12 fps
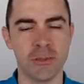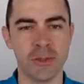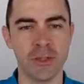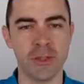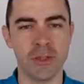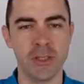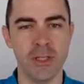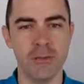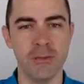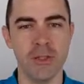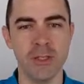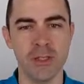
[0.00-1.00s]
a bridge in the
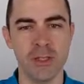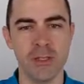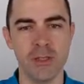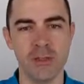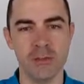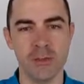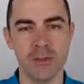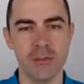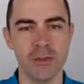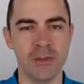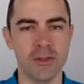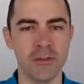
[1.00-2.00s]
highway and it's
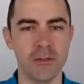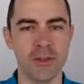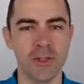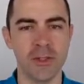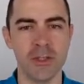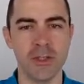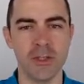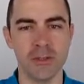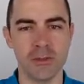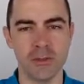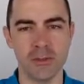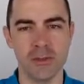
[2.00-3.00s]
observing some of the cars
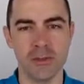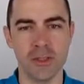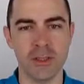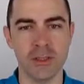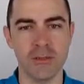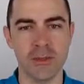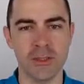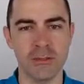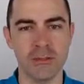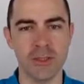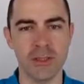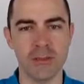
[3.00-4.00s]
or trucks
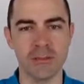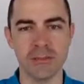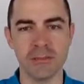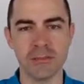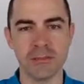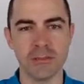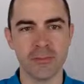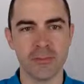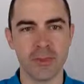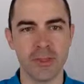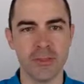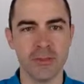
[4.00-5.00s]
passing by,
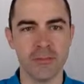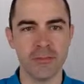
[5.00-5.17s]
right?